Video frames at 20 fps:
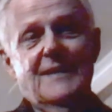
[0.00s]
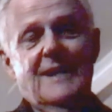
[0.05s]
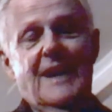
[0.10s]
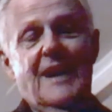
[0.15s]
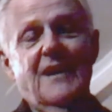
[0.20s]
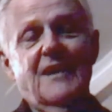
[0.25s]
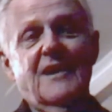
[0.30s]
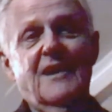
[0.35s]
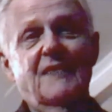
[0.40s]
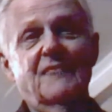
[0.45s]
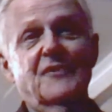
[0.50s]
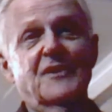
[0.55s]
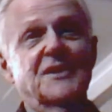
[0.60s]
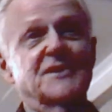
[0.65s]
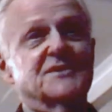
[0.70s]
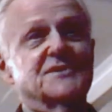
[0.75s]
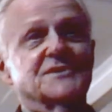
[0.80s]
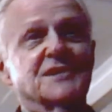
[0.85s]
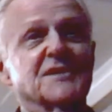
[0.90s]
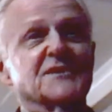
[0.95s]
our
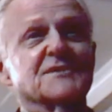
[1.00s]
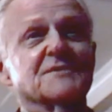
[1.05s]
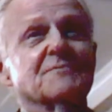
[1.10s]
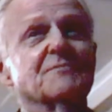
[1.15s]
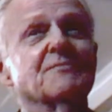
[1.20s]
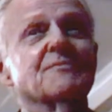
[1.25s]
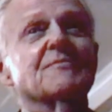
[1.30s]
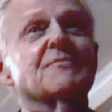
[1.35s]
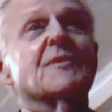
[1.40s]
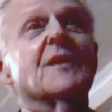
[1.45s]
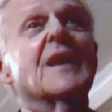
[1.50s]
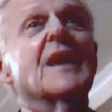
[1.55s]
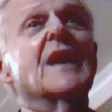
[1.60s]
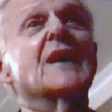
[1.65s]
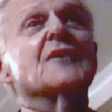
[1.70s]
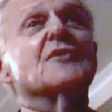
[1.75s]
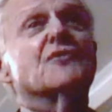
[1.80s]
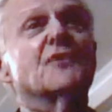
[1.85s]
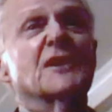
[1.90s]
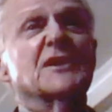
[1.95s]
coverage just
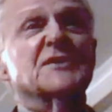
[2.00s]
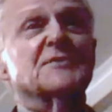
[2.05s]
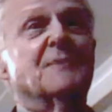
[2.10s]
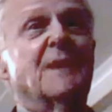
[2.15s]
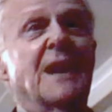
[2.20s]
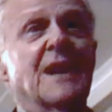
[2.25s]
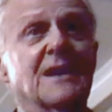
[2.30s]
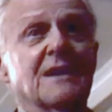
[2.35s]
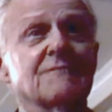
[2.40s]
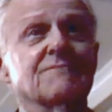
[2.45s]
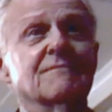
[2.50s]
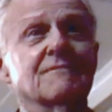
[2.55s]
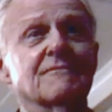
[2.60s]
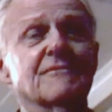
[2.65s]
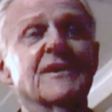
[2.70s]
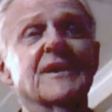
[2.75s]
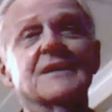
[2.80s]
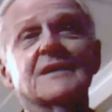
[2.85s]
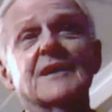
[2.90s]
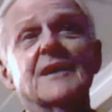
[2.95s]
increased by
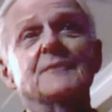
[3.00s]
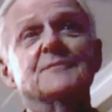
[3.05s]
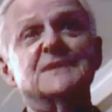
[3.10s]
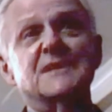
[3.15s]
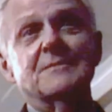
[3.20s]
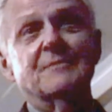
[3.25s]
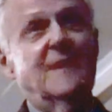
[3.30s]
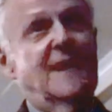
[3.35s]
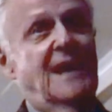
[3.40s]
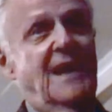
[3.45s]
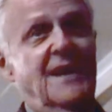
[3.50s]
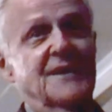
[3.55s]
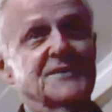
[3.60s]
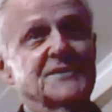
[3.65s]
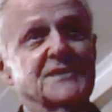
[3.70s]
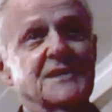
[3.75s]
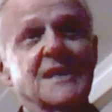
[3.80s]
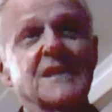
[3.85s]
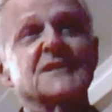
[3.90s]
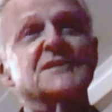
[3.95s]
leaps and bounds.